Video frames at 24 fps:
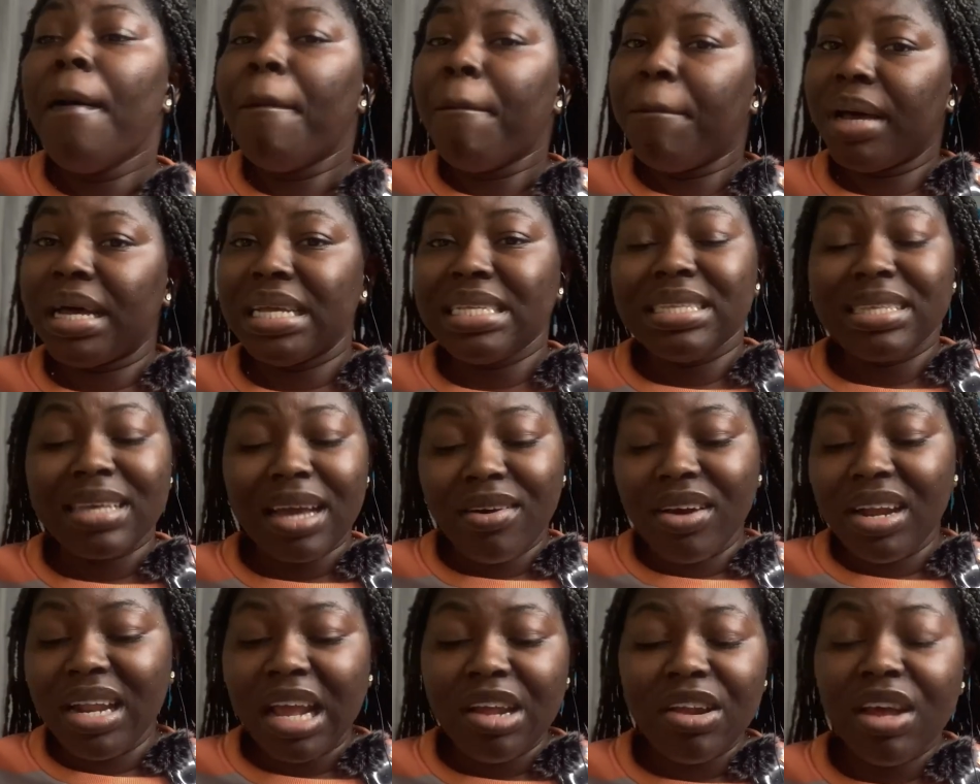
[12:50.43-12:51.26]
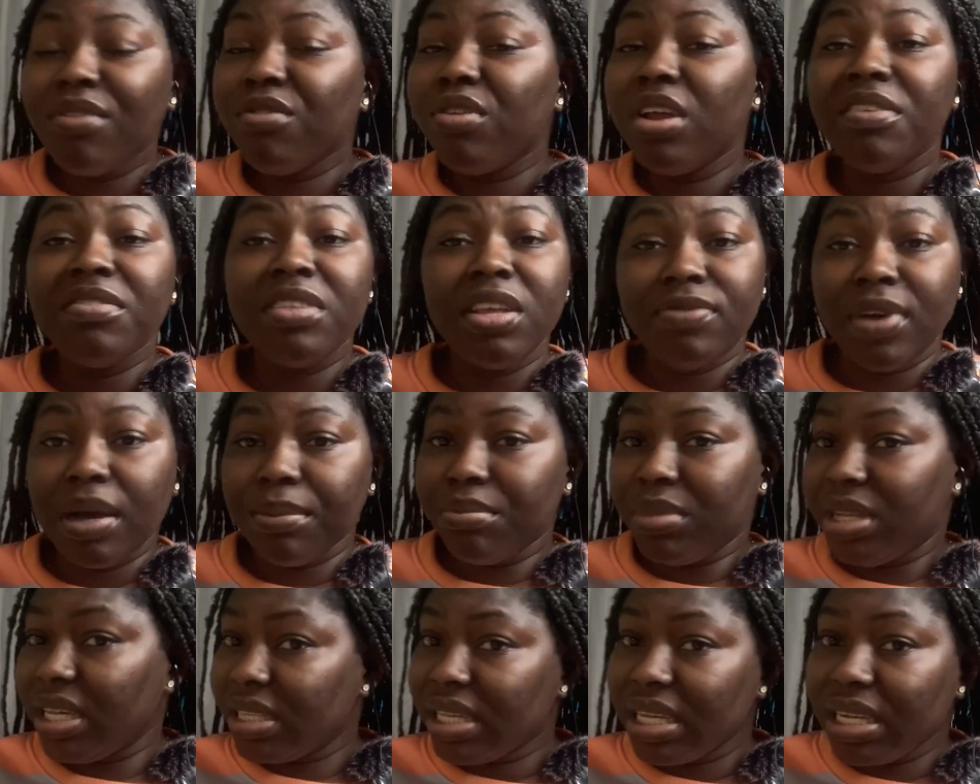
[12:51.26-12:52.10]
But currently, I don't know if they've
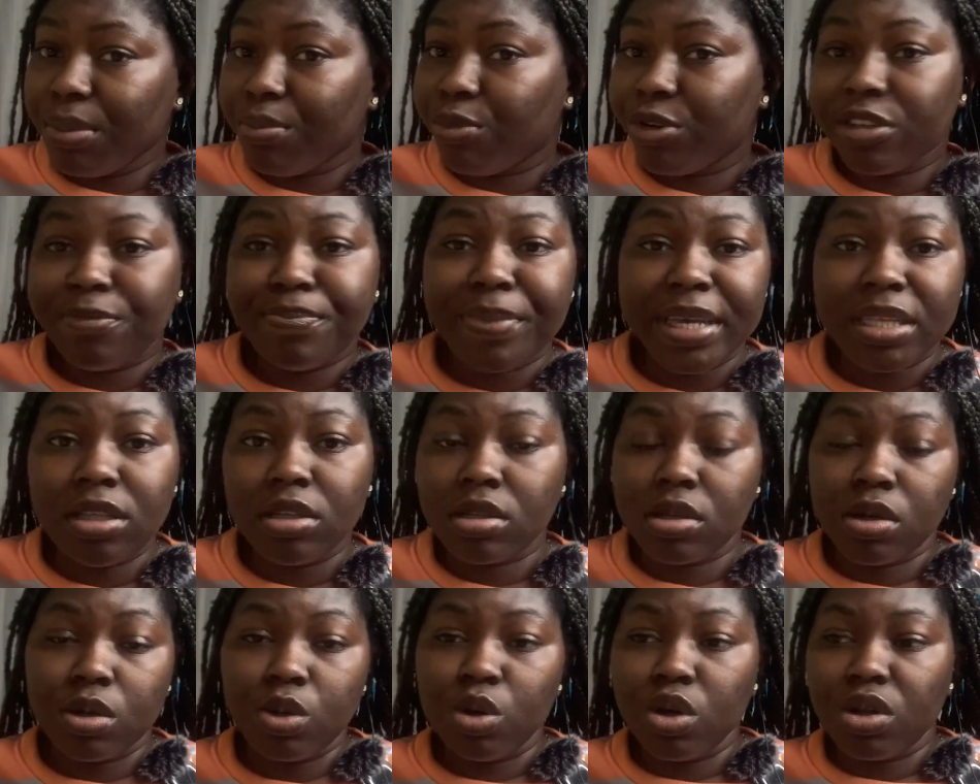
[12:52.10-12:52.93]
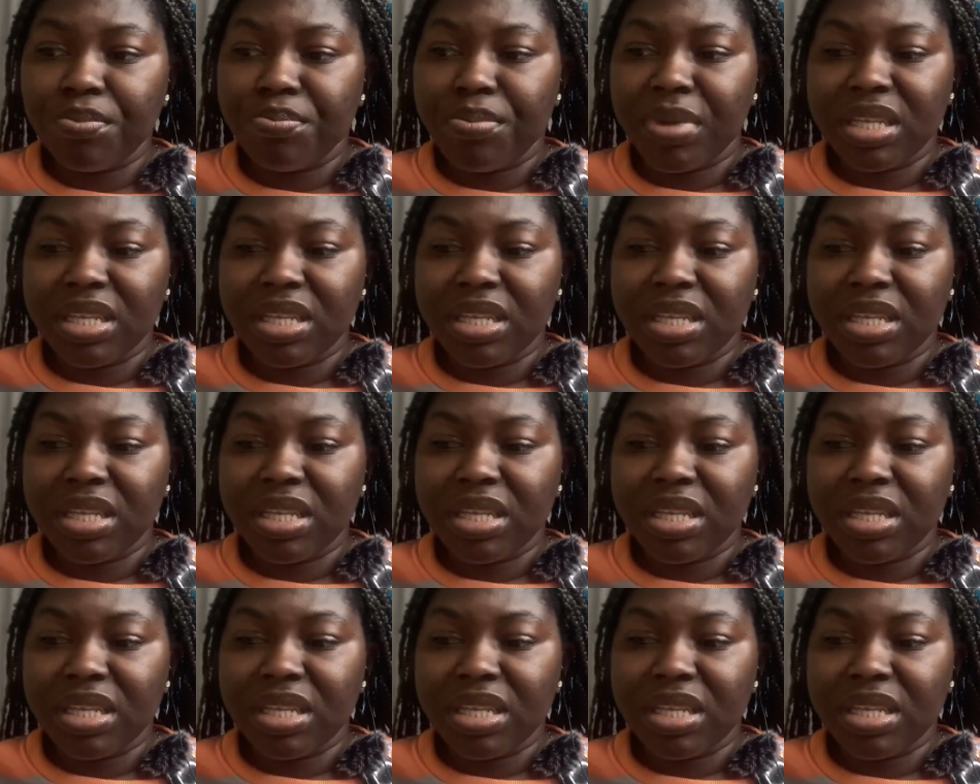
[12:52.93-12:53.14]
updated the prospectus or not.